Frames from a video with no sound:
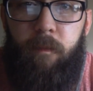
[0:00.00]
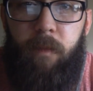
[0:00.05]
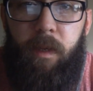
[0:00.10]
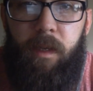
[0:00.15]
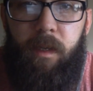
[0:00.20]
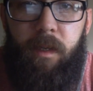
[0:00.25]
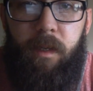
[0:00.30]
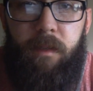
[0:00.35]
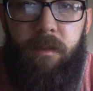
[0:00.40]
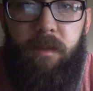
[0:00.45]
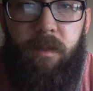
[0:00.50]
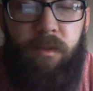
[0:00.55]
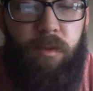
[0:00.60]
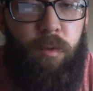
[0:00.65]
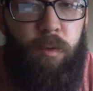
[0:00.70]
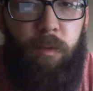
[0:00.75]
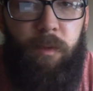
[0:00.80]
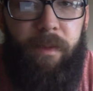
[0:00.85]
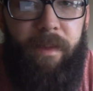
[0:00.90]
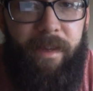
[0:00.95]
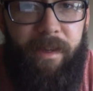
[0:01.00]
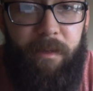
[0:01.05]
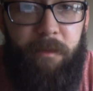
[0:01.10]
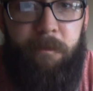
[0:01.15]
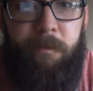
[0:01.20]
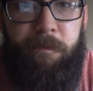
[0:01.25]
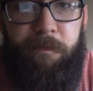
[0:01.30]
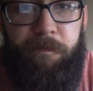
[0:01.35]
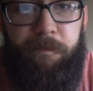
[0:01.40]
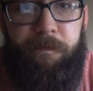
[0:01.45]
And as I told
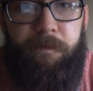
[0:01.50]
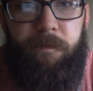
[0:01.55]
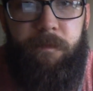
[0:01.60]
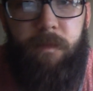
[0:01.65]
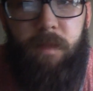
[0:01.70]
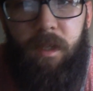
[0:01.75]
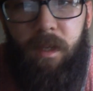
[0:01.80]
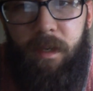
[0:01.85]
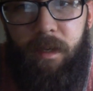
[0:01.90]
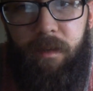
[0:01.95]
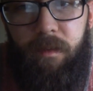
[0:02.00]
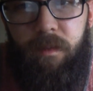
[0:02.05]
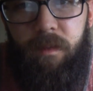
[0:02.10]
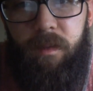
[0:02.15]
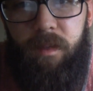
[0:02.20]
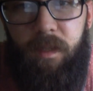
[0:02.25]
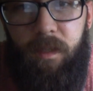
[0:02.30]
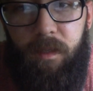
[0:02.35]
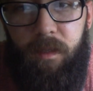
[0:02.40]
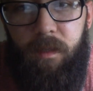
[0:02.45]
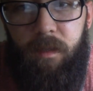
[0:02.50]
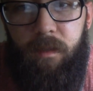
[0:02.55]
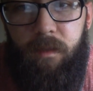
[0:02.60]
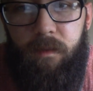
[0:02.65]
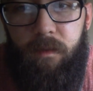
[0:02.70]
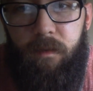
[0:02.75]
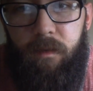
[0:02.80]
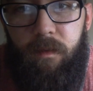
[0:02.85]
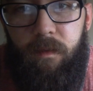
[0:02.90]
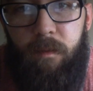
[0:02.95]
them, I think
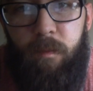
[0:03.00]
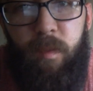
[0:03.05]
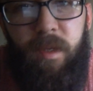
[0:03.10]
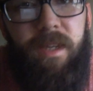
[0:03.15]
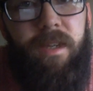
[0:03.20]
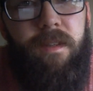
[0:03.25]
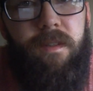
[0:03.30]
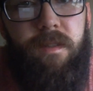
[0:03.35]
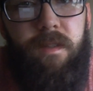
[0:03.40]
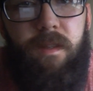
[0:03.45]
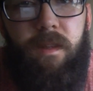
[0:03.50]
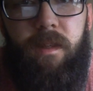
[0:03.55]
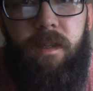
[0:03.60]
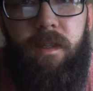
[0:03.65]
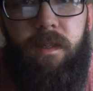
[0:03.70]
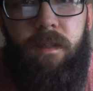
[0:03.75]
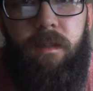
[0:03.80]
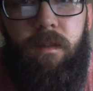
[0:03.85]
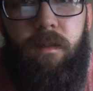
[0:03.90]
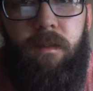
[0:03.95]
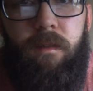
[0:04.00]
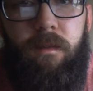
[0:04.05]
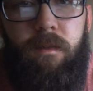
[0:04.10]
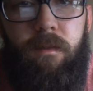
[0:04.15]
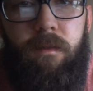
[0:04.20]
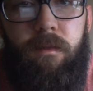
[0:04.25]
the biggest thing